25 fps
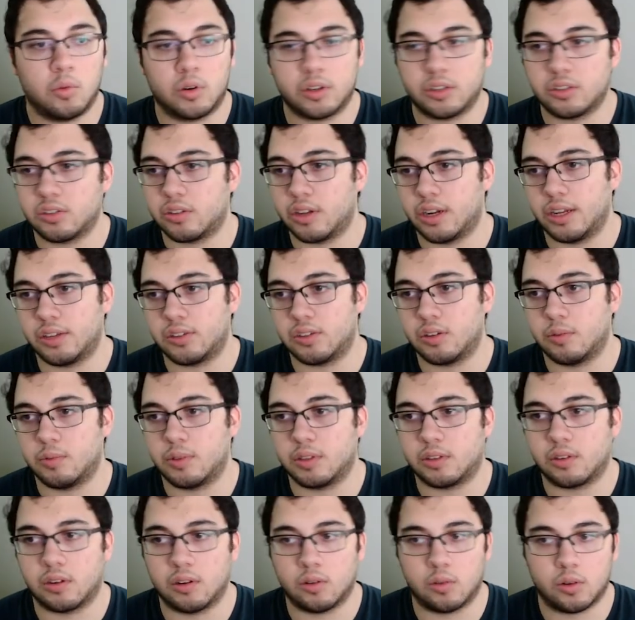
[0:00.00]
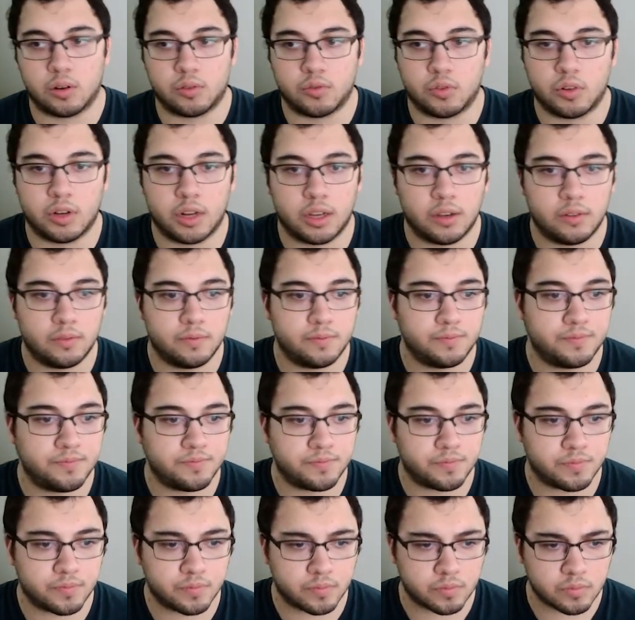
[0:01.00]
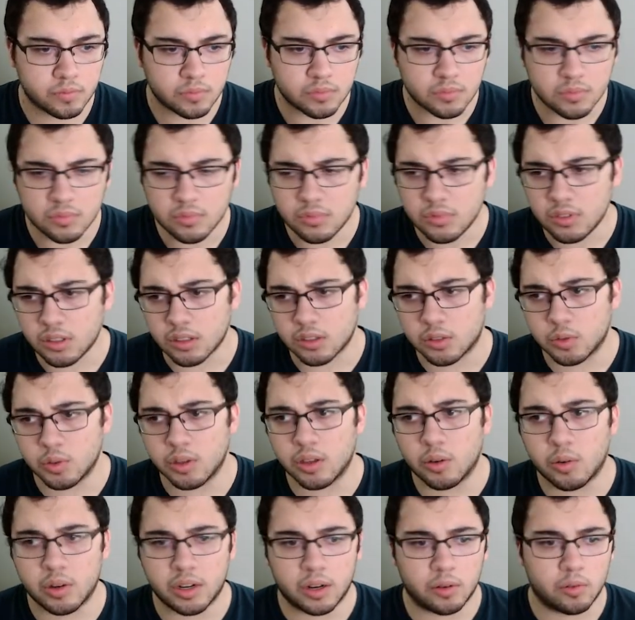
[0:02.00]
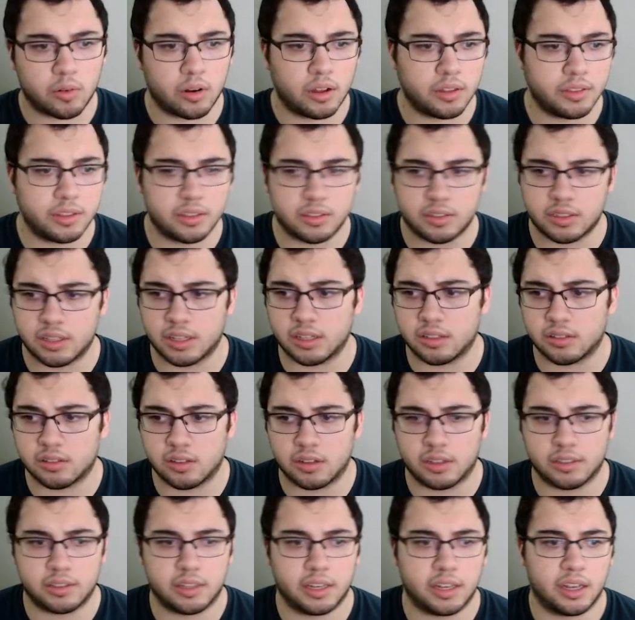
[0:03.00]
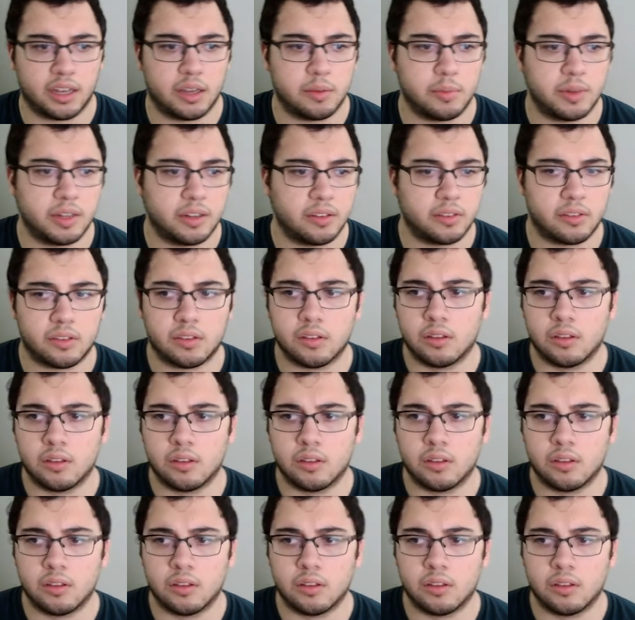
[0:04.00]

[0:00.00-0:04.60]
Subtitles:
just gonna assume that's gonna work for now. So we don't want to run this thing. It's gonna take 8 minutes.